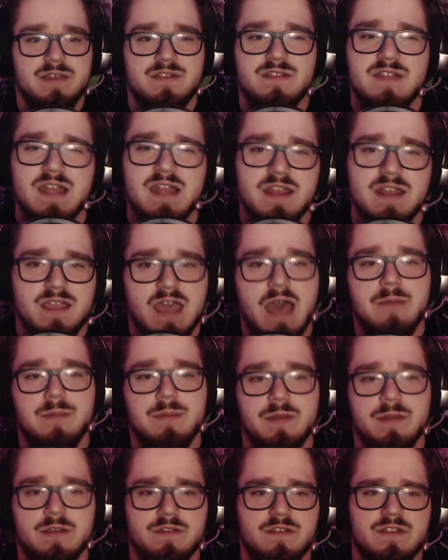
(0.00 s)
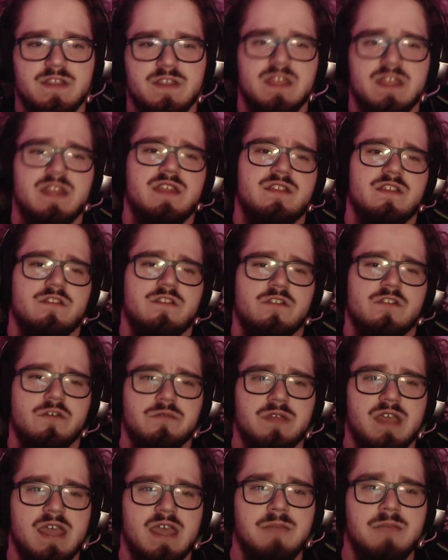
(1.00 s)
It's not a copy because it is its own
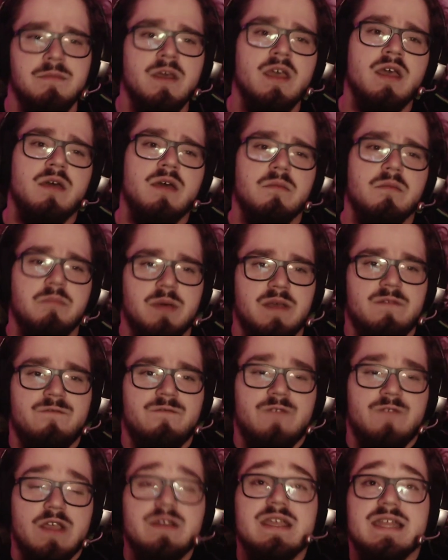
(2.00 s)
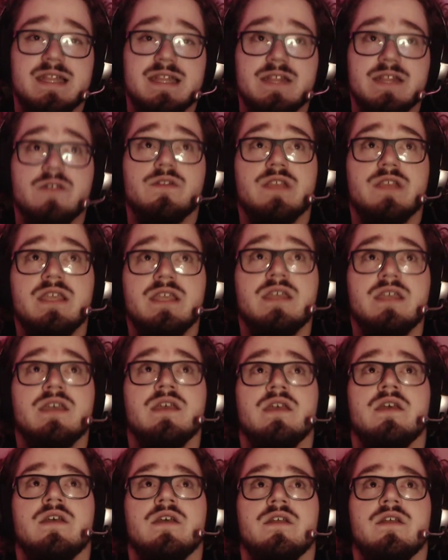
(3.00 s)
game, but very clearly
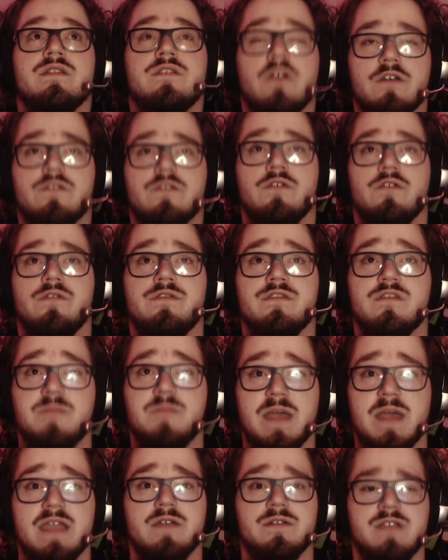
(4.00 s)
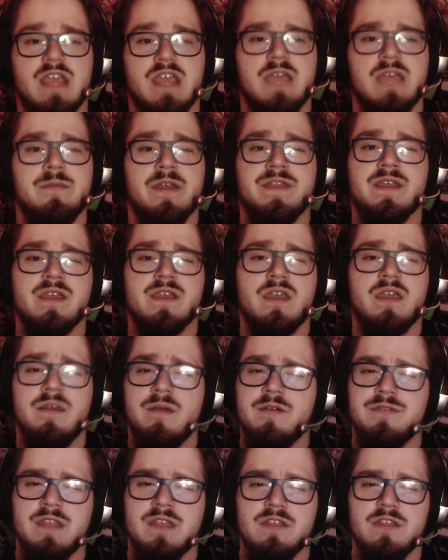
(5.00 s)
Dark Souls inspired game. I think it came
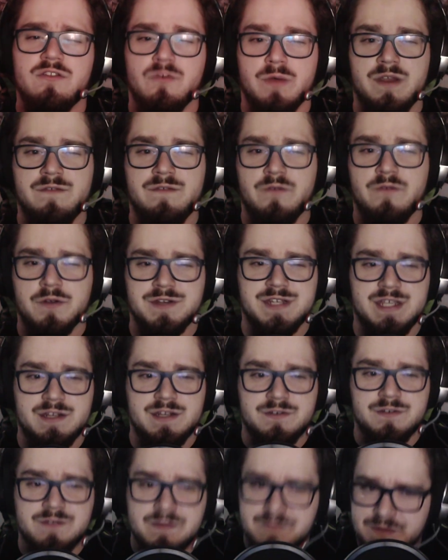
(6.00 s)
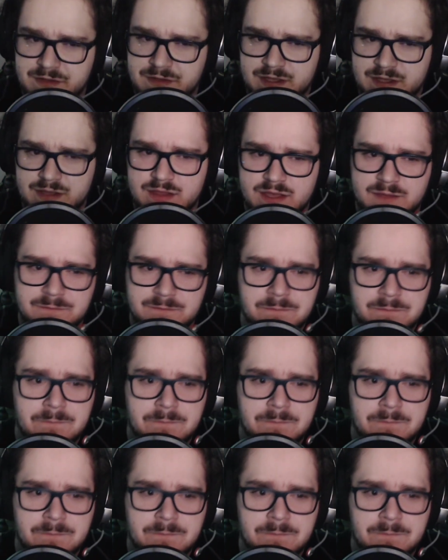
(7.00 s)
out in like 2014 or something like that.